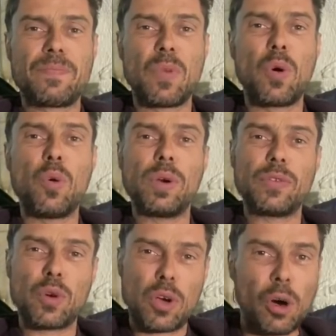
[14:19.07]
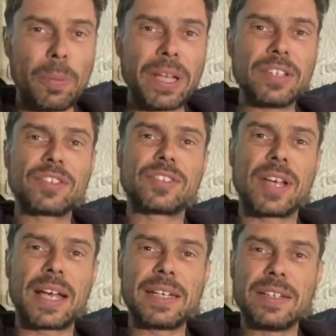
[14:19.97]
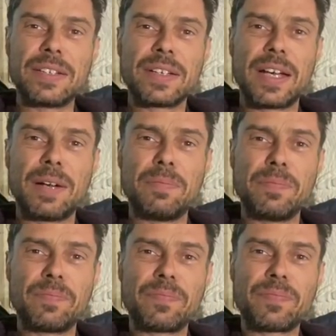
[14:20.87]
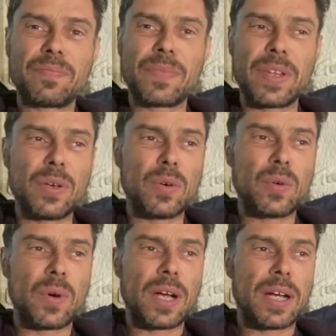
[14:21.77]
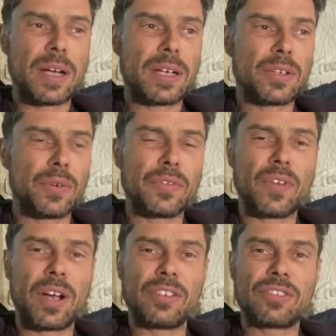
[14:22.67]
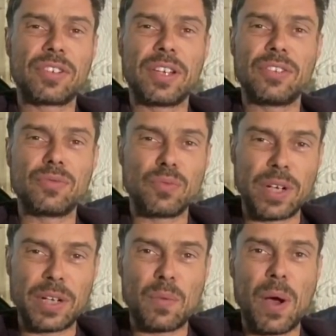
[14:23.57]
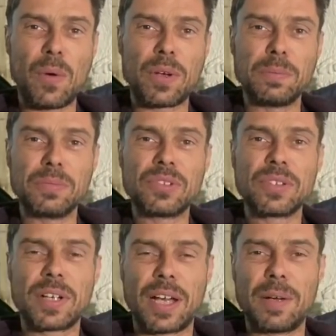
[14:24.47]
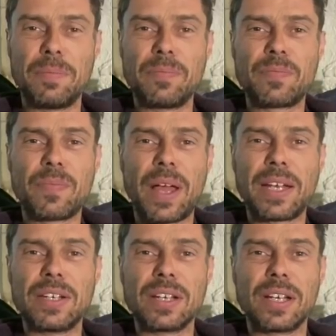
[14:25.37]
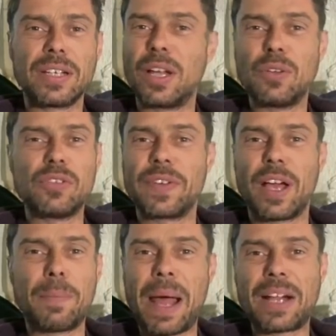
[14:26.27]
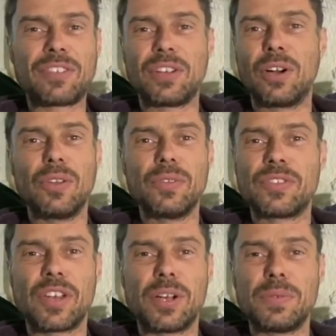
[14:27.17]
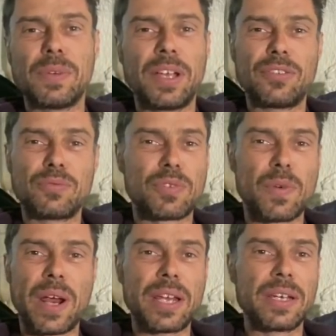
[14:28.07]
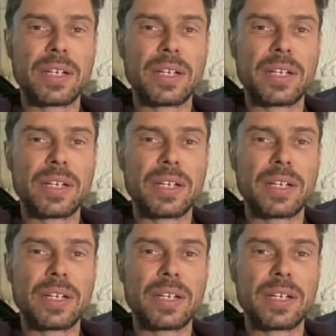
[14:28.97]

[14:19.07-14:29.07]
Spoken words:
all of your comments and your advice is really welcomed, and loads of it I'm acting on, so it's great.